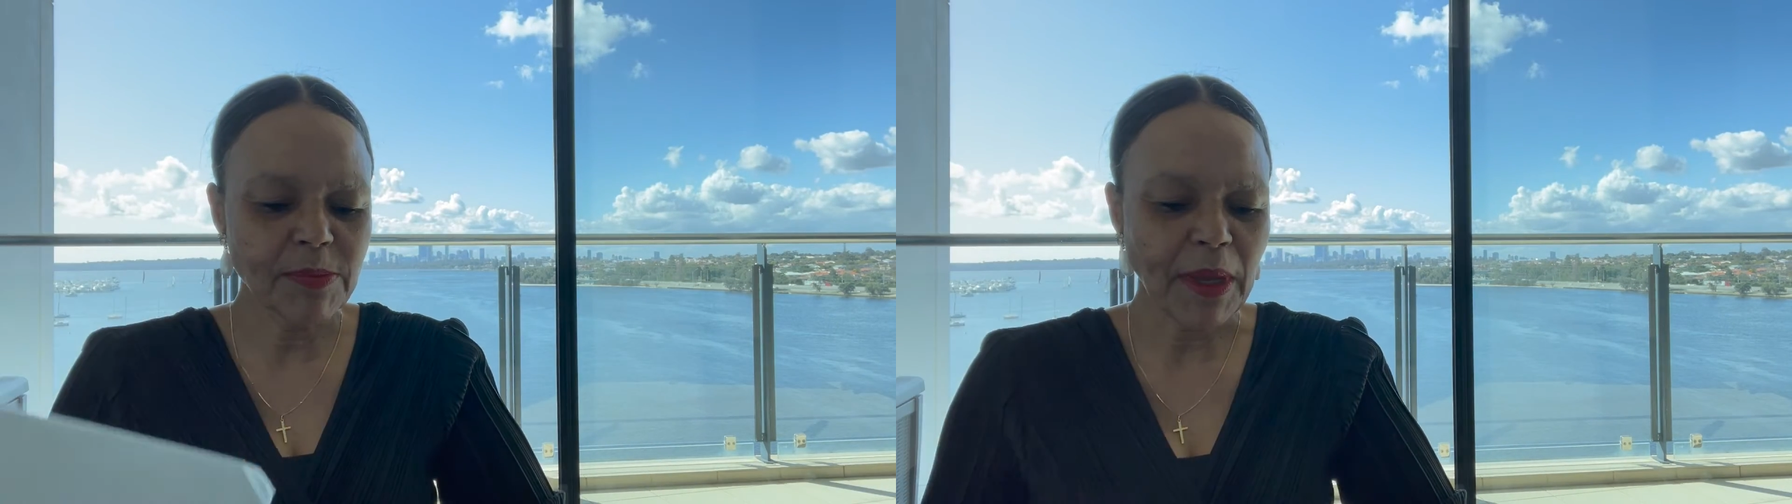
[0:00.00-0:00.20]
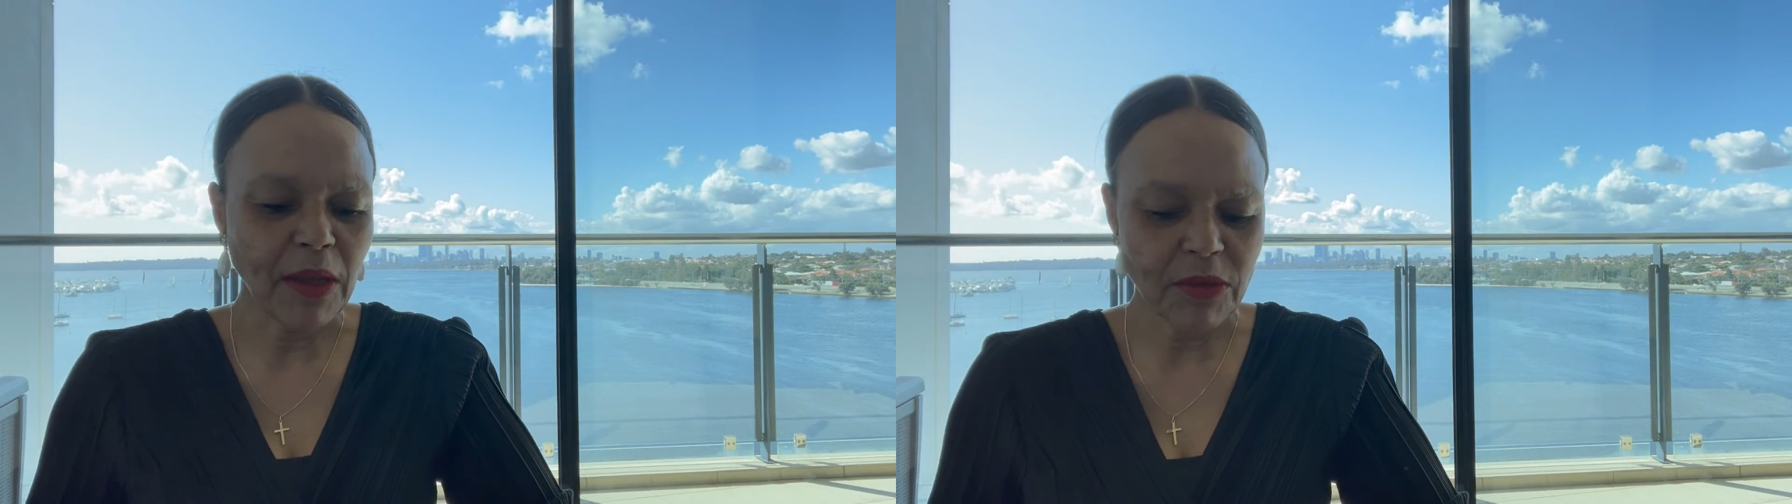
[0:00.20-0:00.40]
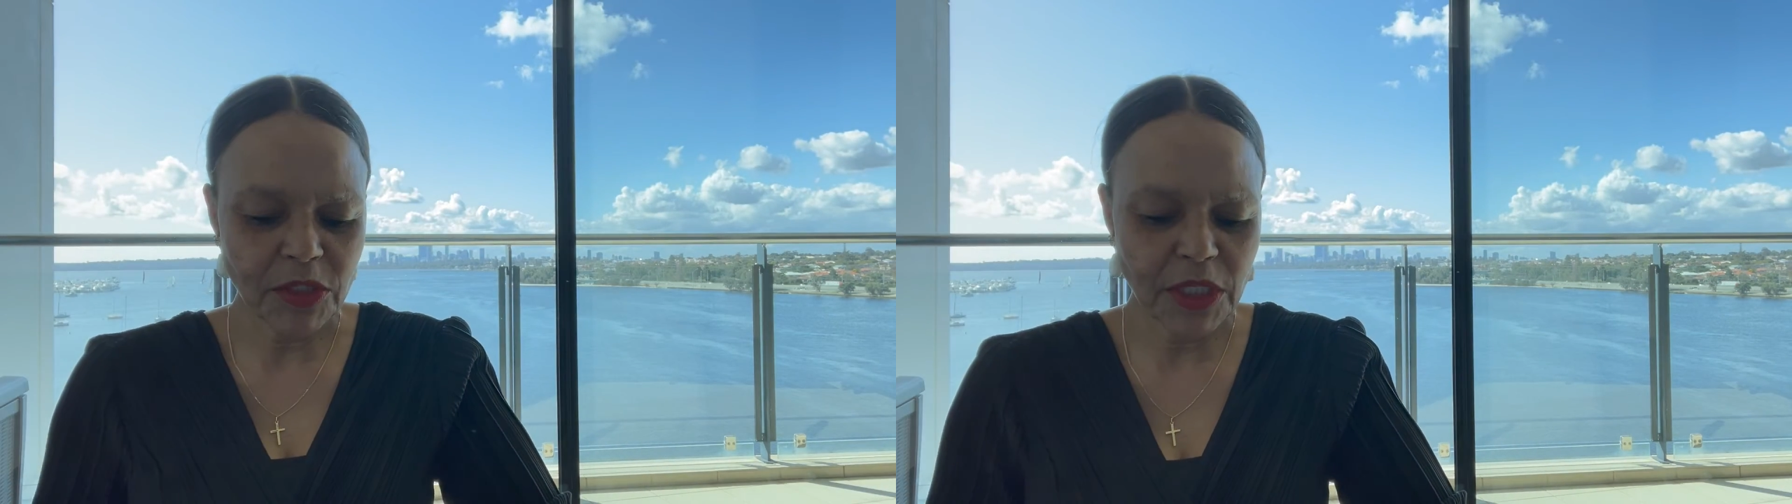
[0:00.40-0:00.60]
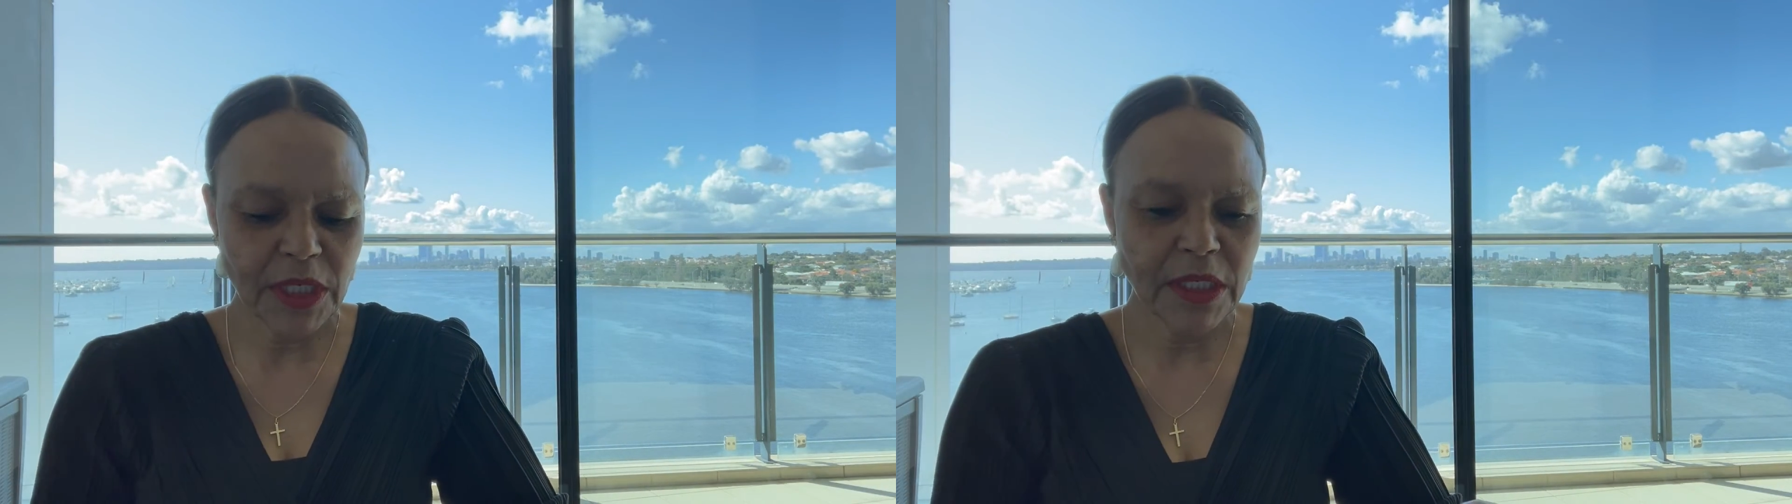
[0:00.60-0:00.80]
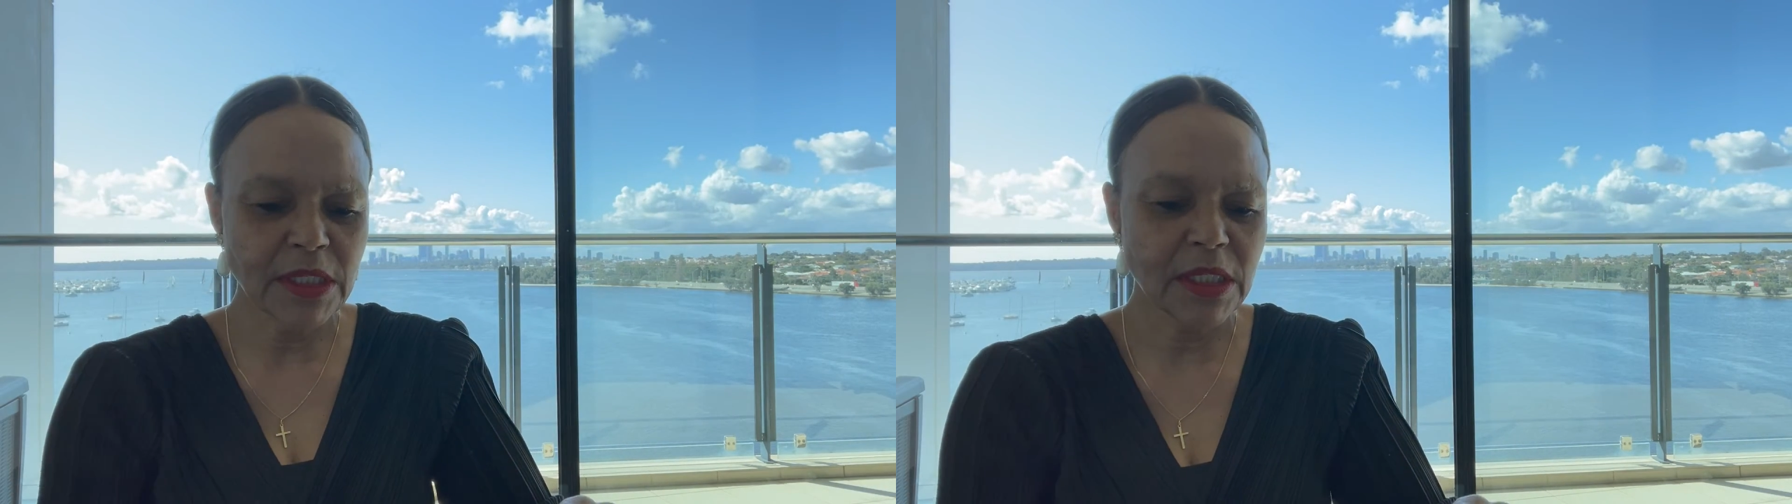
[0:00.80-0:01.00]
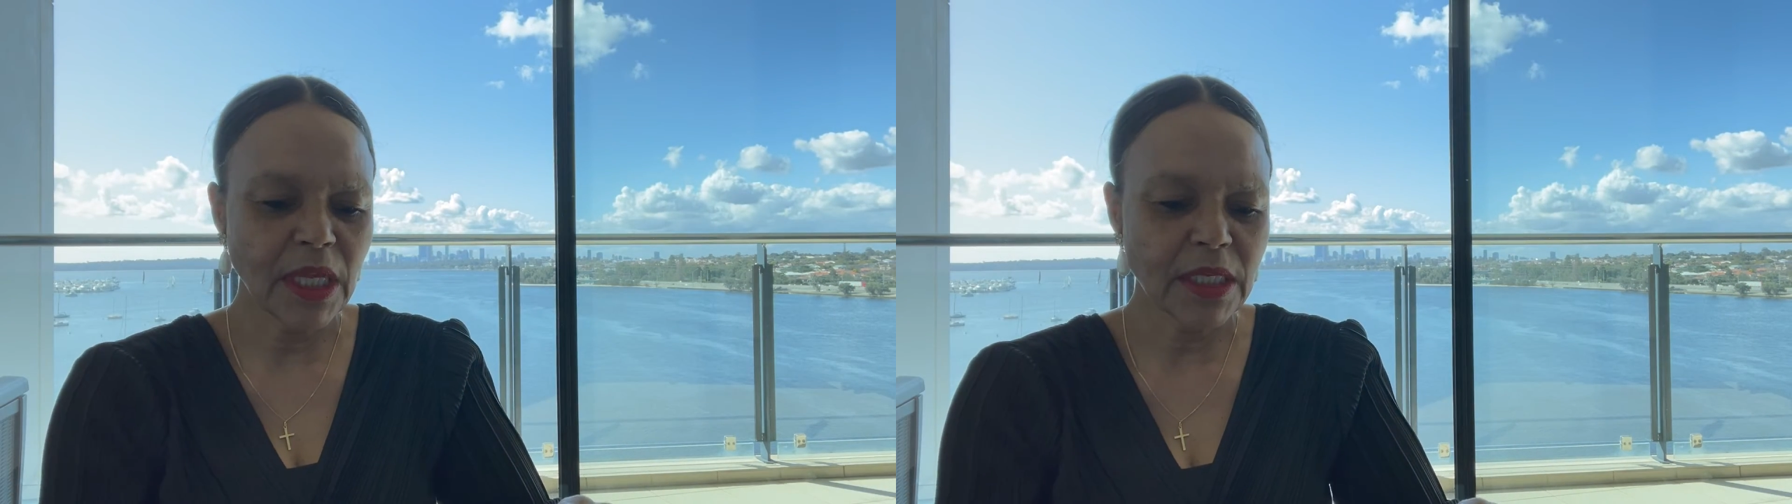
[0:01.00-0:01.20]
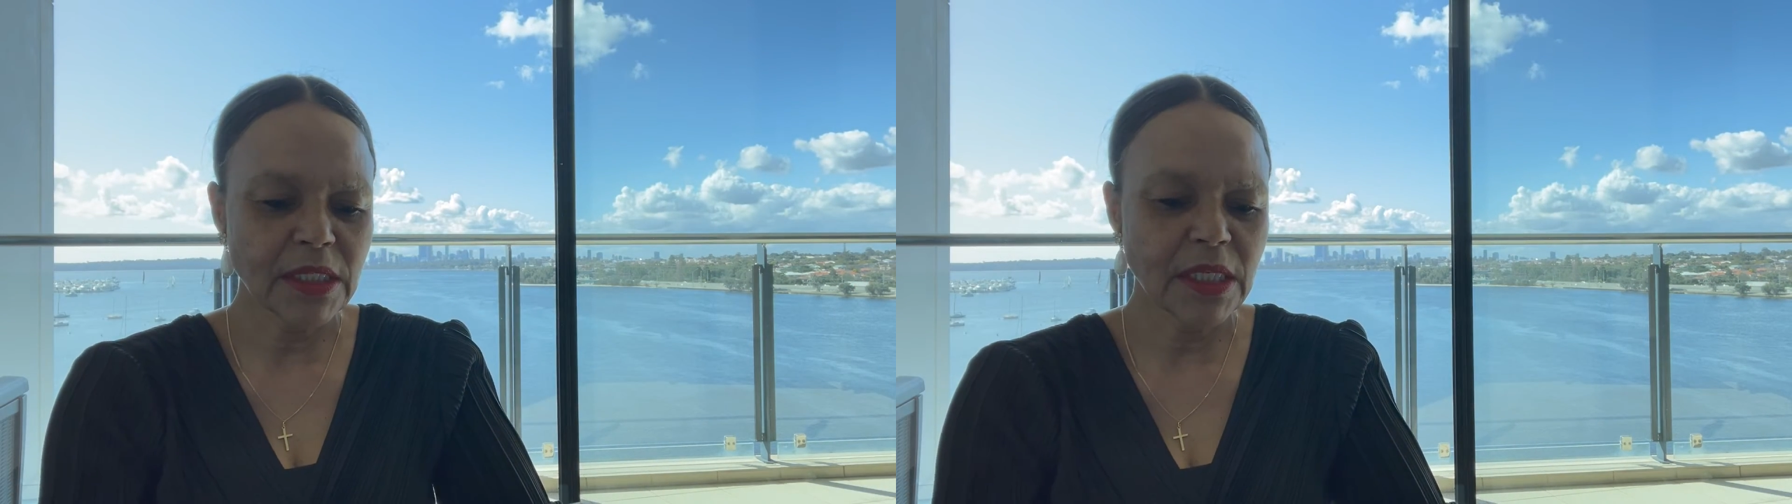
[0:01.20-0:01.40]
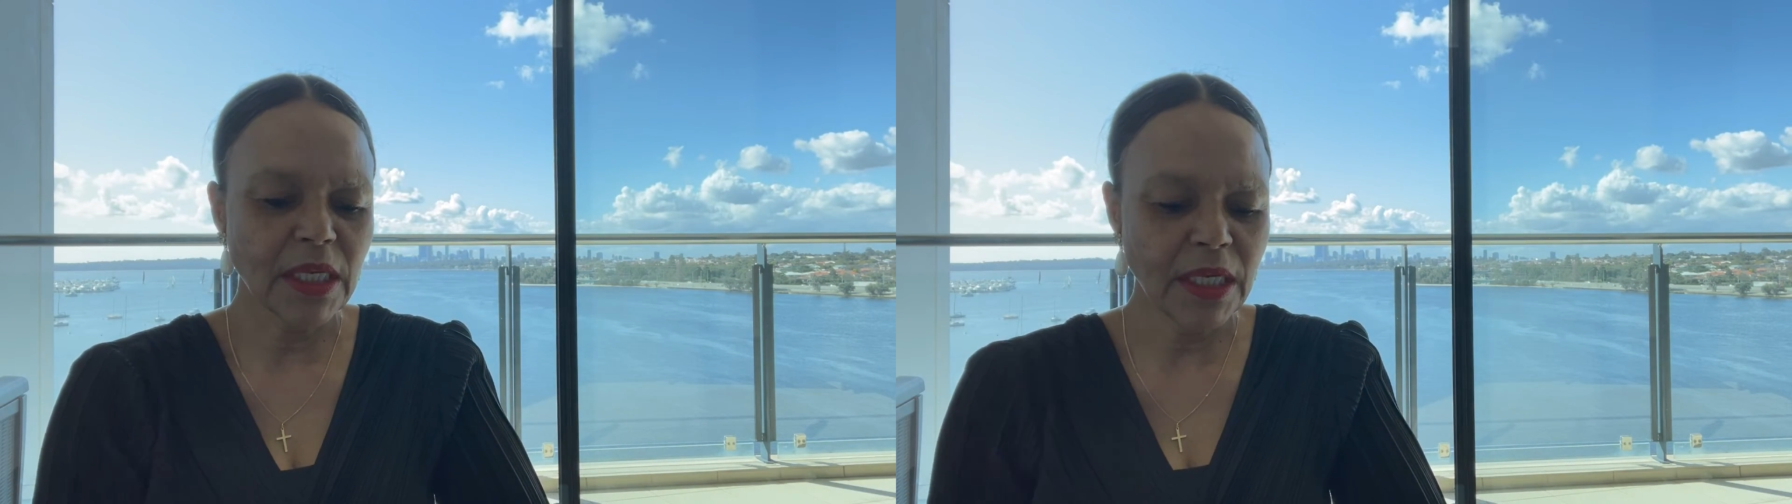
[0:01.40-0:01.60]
pouch is that